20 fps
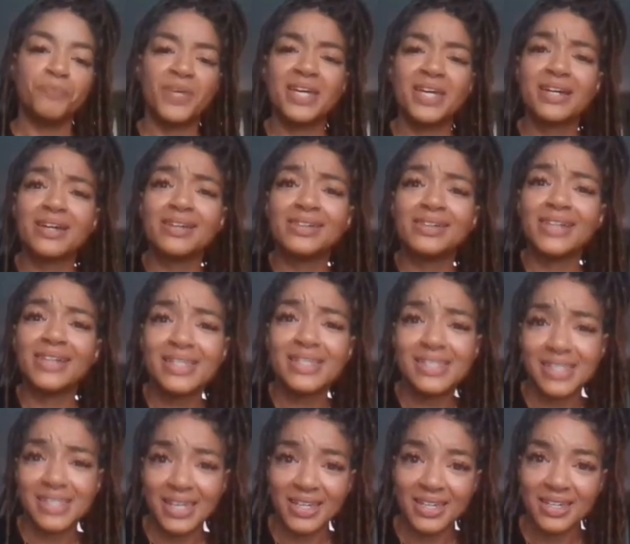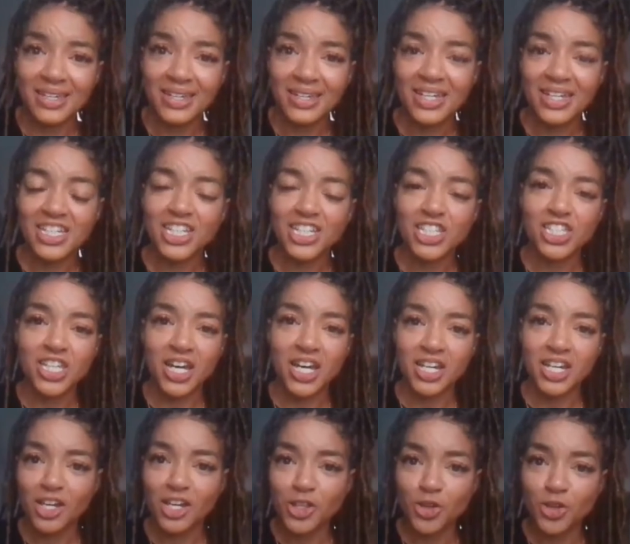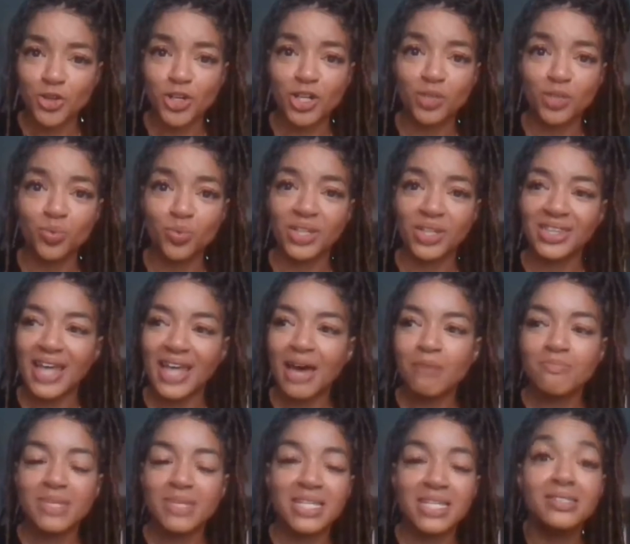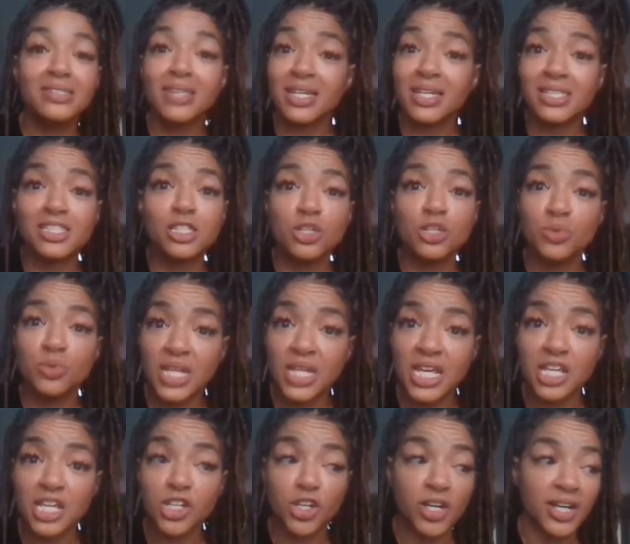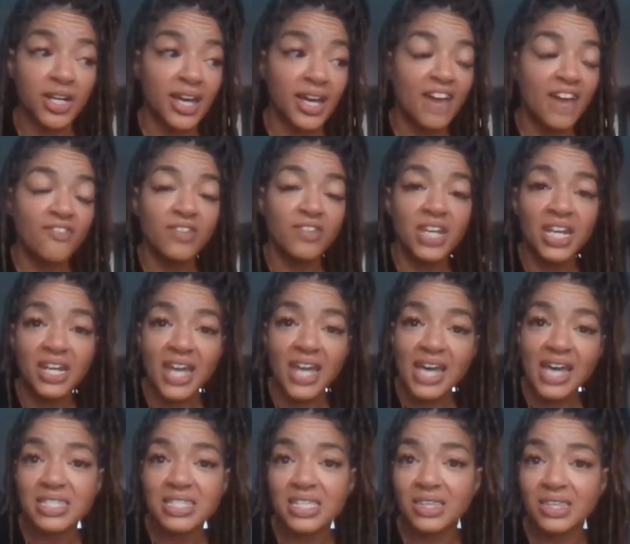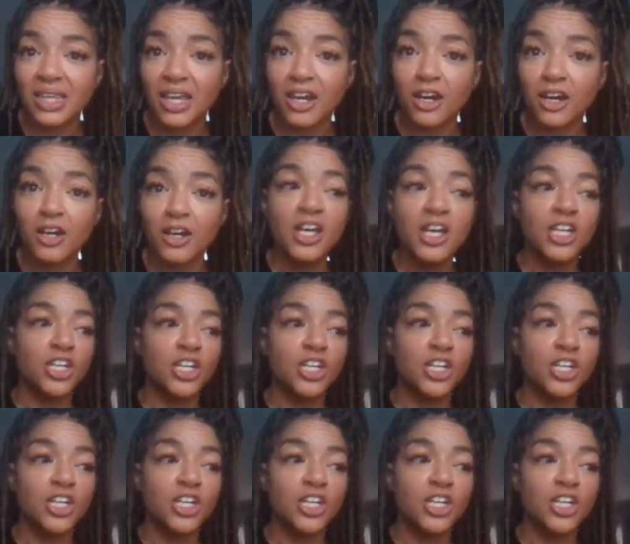Eclectic is another good one. That means it's unique. You're going to have knickknacks in there.